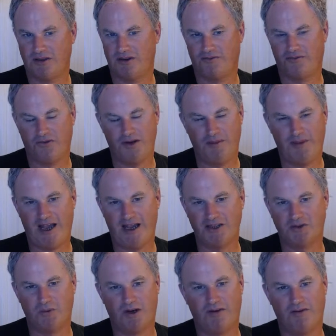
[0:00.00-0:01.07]
and they're free to
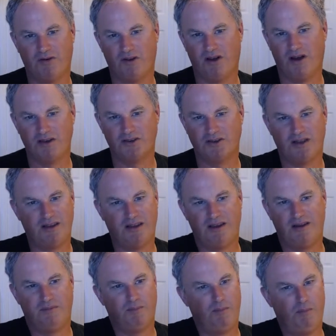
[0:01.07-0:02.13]
pass whatever laws they
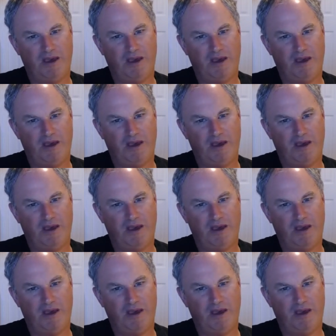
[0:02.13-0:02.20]
think